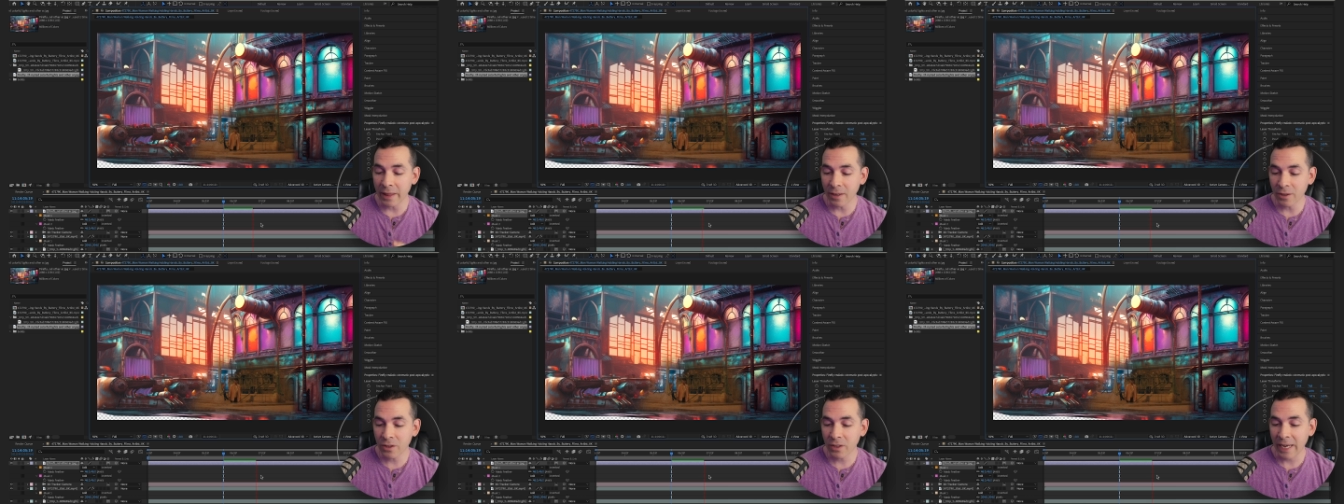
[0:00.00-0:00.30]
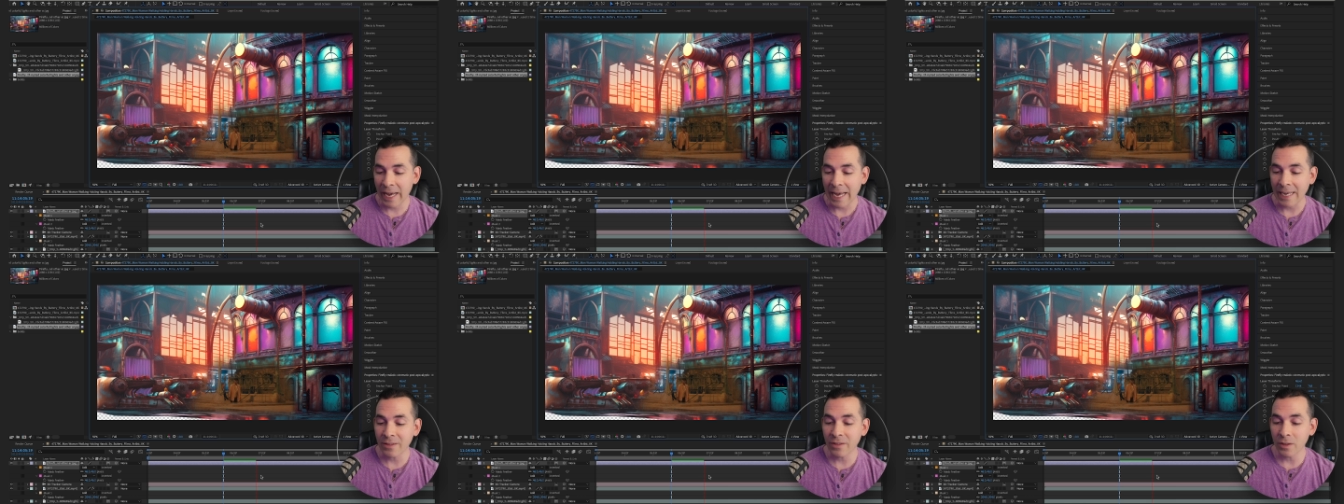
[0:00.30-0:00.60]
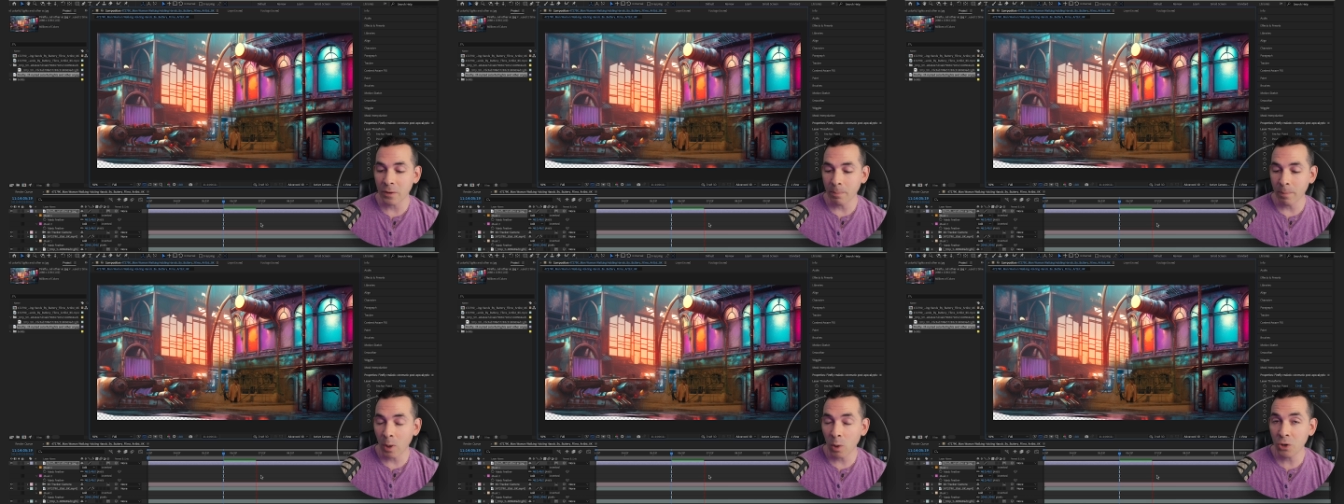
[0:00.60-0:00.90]
this
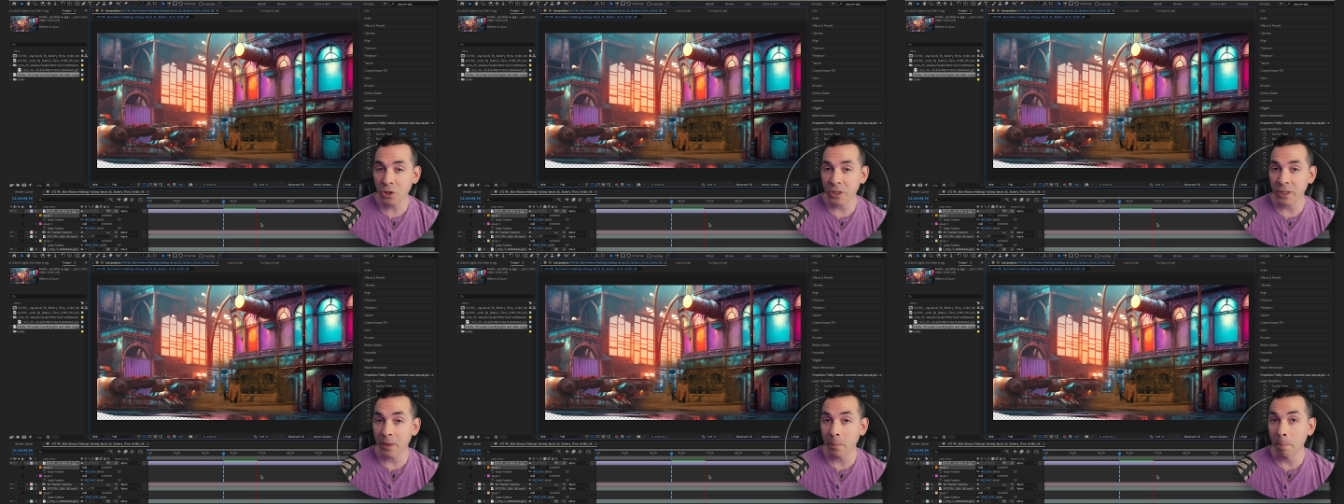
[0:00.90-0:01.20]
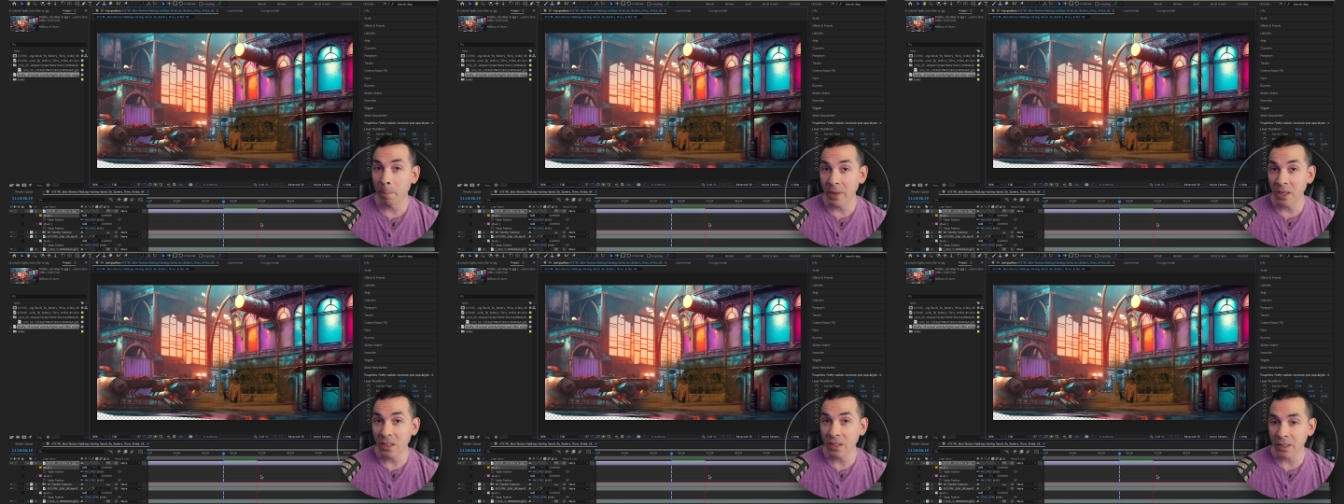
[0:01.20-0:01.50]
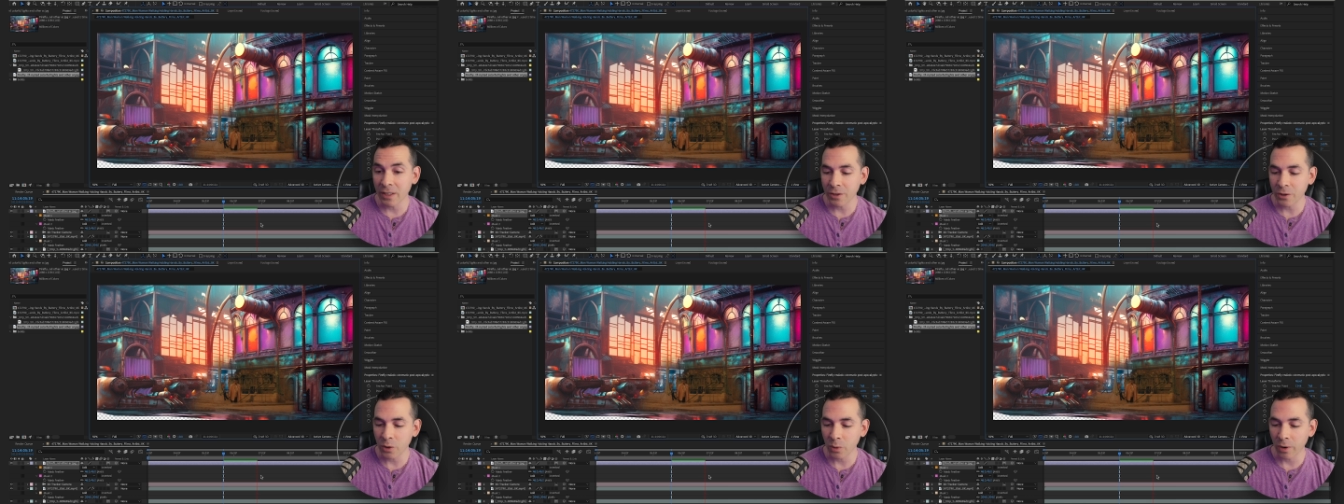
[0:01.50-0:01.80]
has the motion
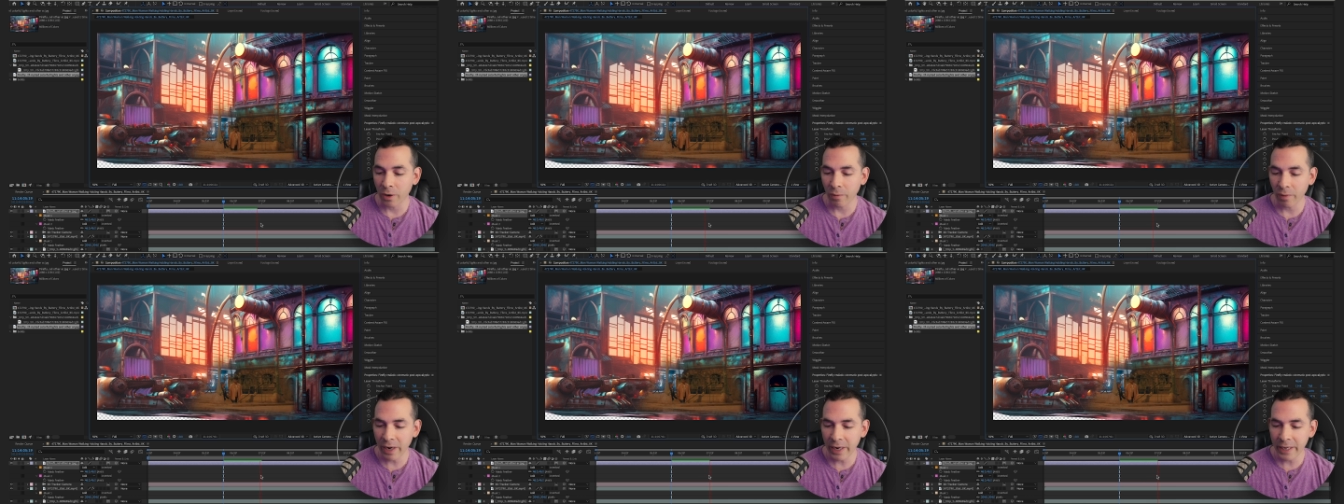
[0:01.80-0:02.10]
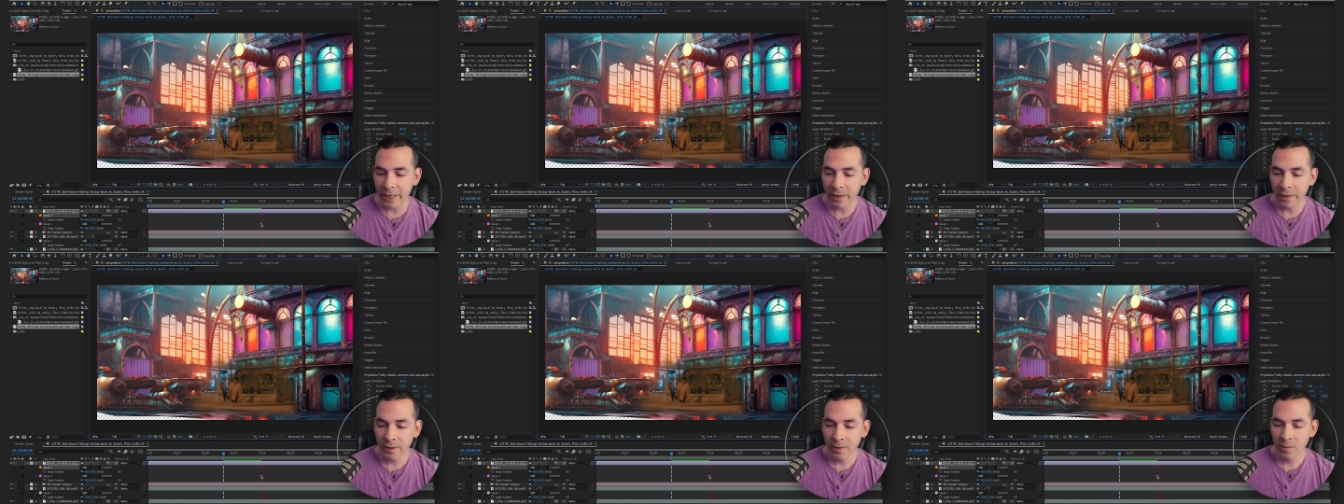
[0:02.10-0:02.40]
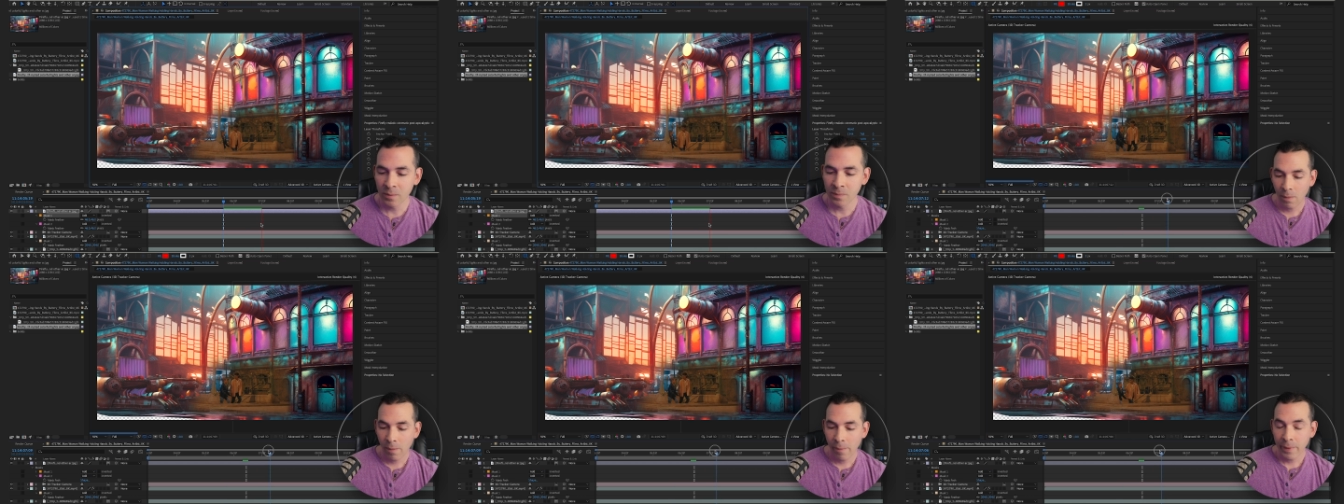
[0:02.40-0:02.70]
built into it already.
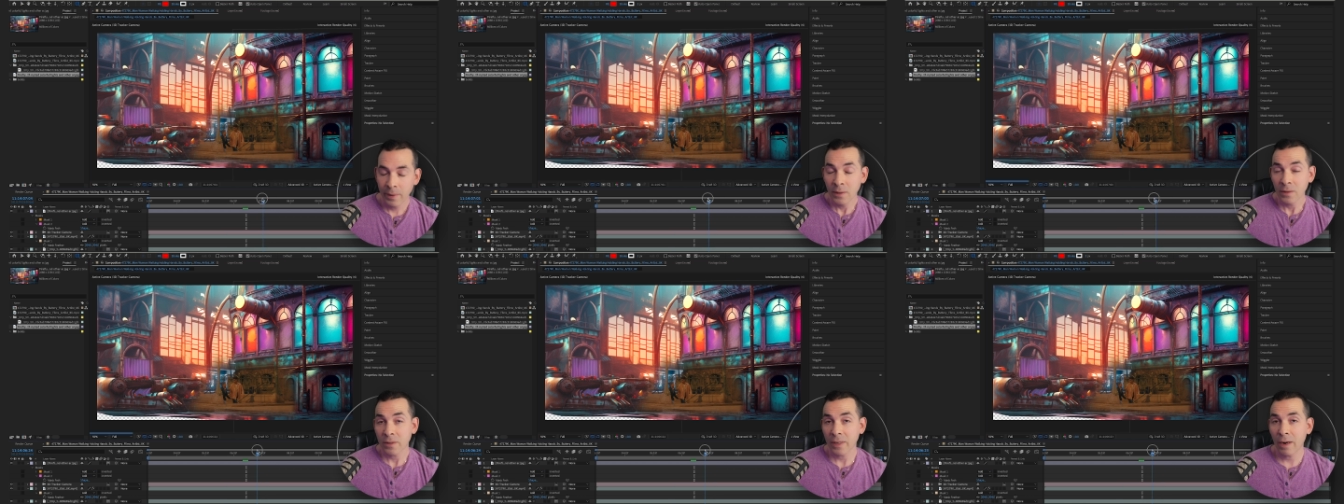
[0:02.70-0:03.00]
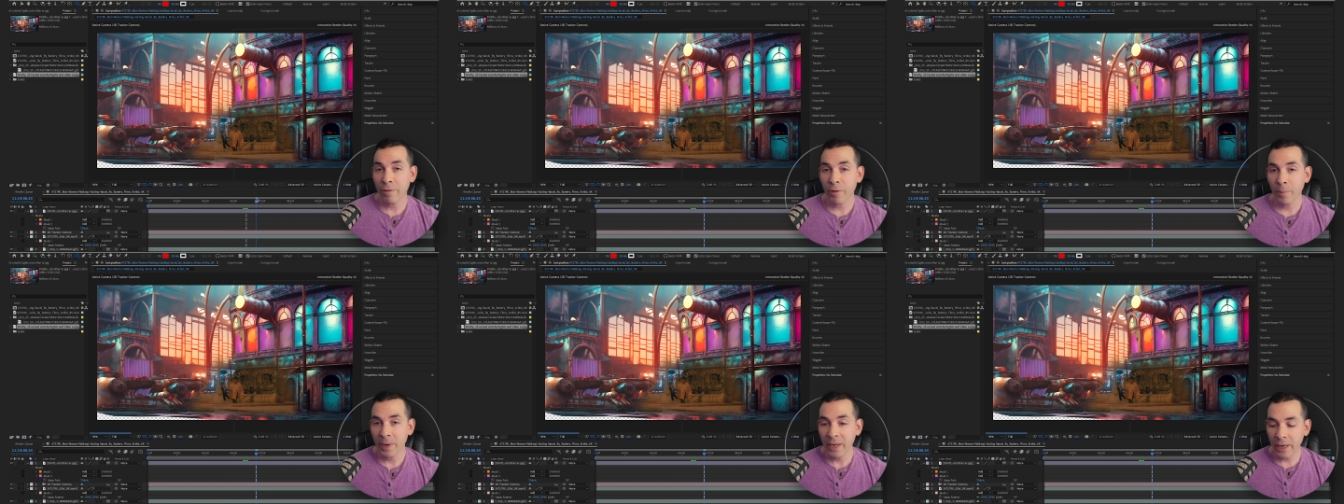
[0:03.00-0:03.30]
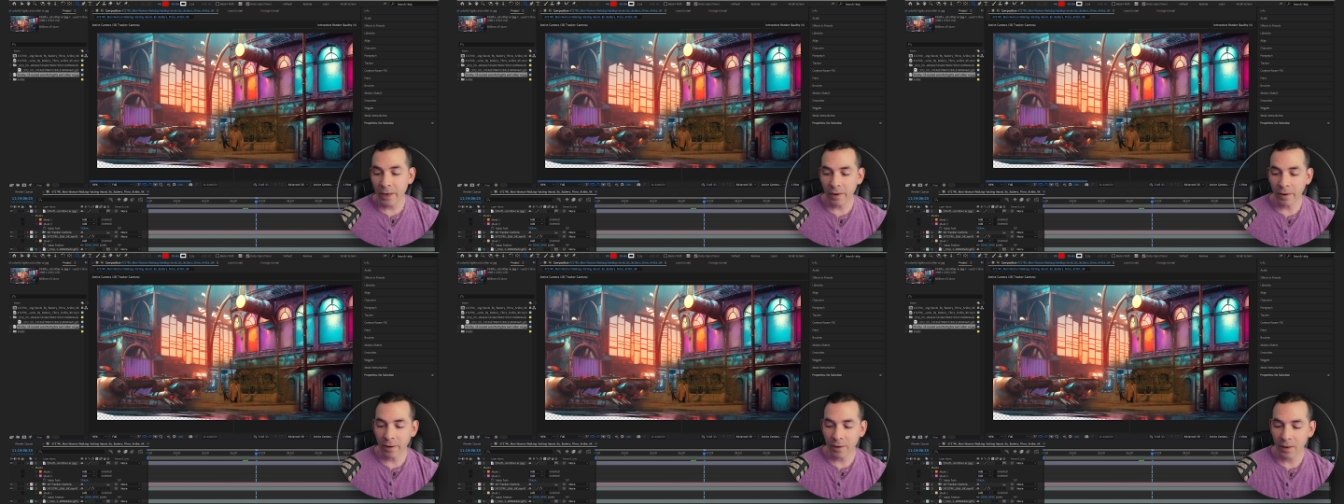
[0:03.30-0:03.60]
So now from
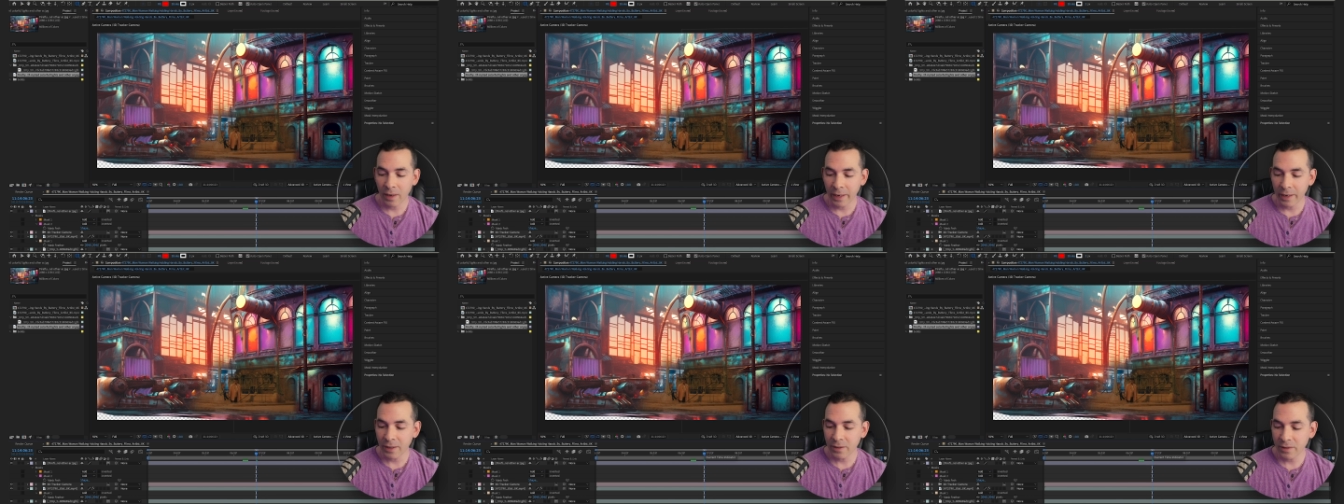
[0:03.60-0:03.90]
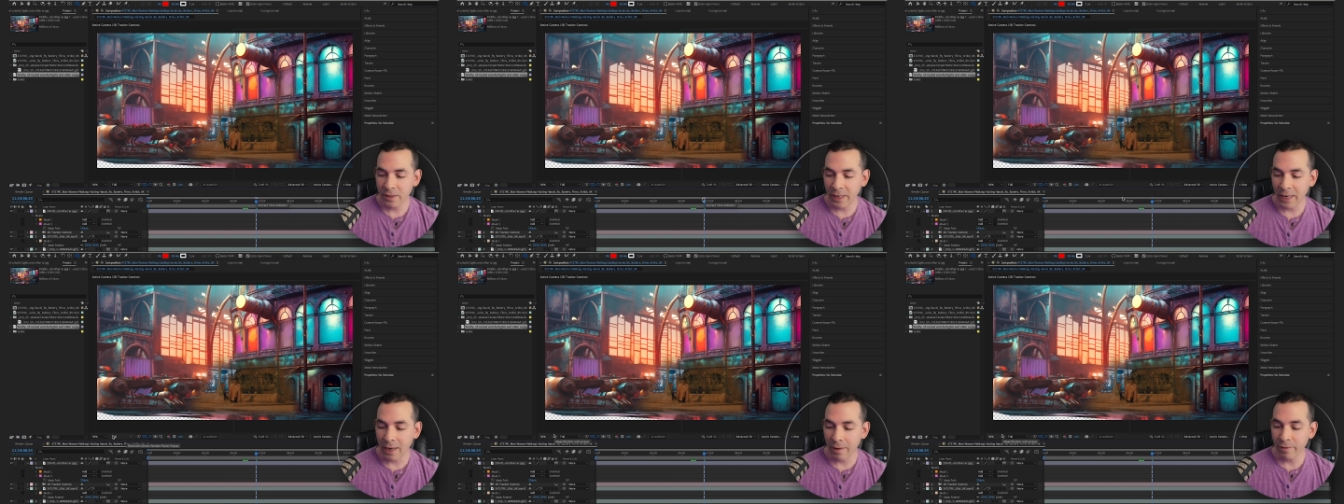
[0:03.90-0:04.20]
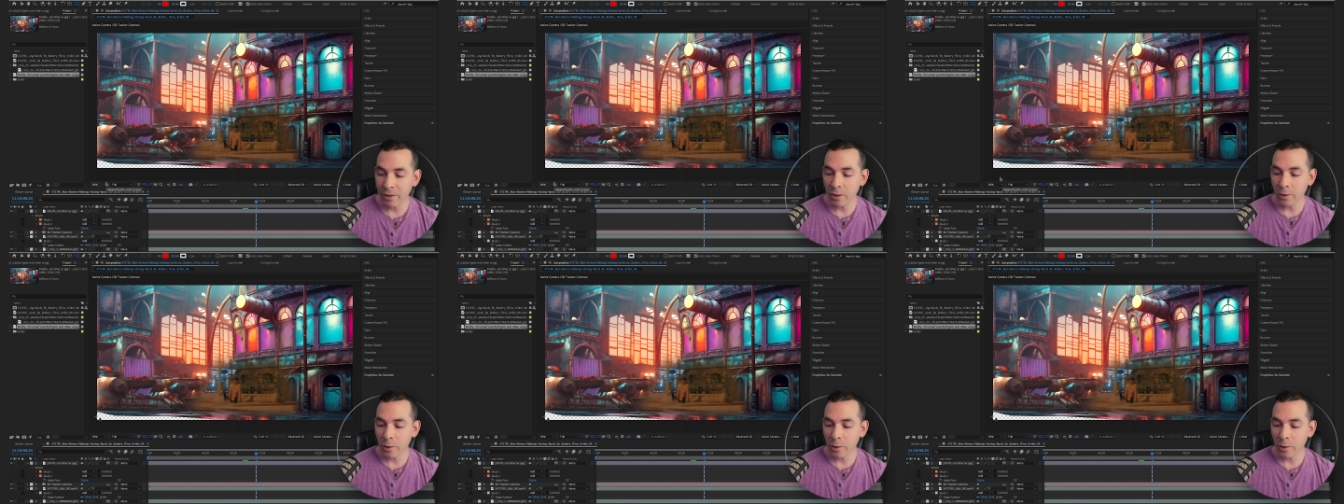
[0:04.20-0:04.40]
here, you can see I have